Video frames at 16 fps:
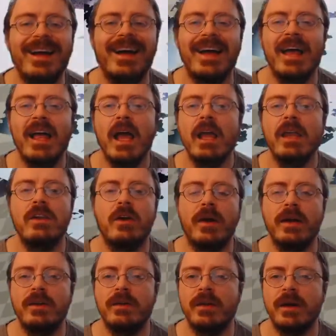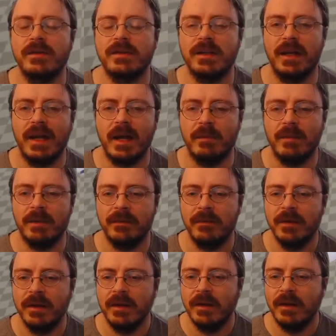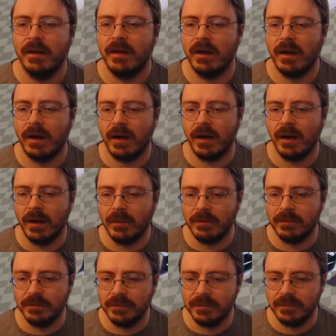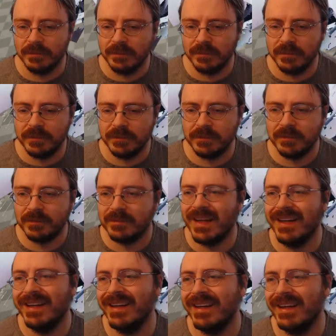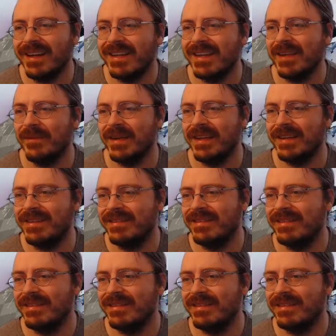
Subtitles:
I knew that was gonna happen. Um, give me.